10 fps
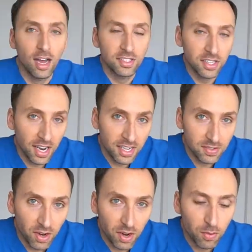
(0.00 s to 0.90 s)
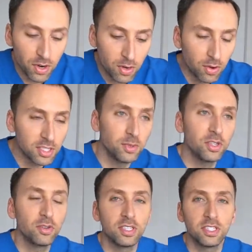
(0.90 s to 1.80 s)
On today's video, we're going to be
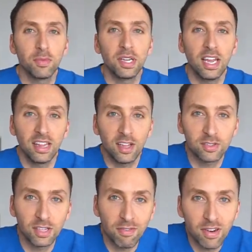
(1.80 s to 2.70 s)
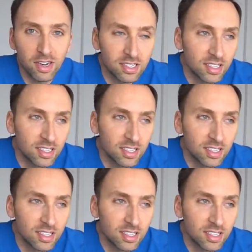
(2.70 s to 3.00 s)
doing something a little different,